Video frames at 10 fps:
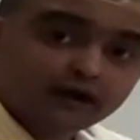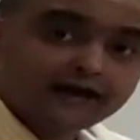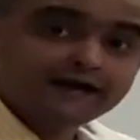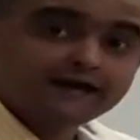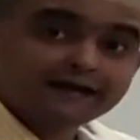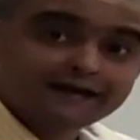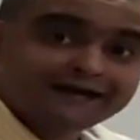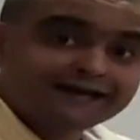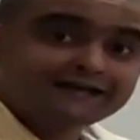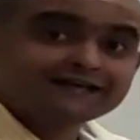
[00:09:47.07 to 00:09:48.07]
write
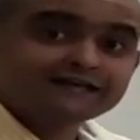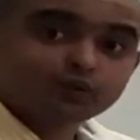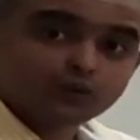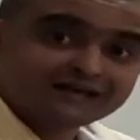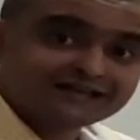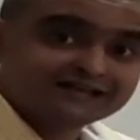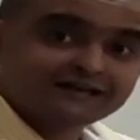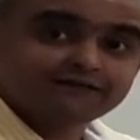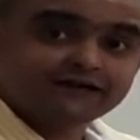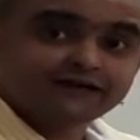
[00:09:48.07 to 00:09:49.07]
at least
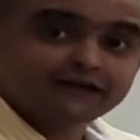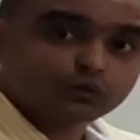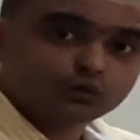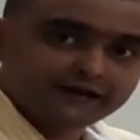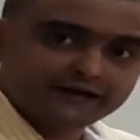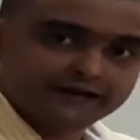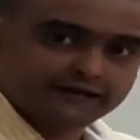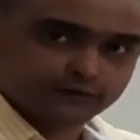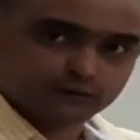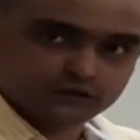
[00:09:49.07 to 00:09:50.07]
170 to
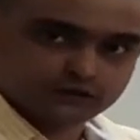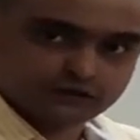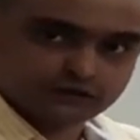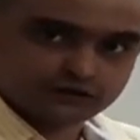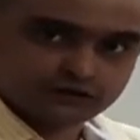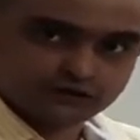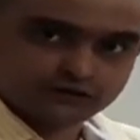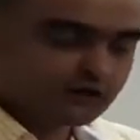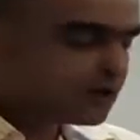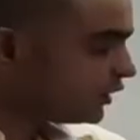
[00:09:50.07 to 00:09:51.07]
180
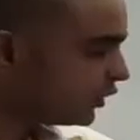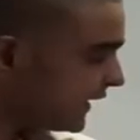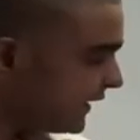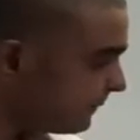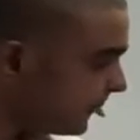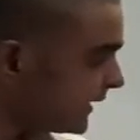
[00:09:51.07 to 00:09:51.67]
words. Okay?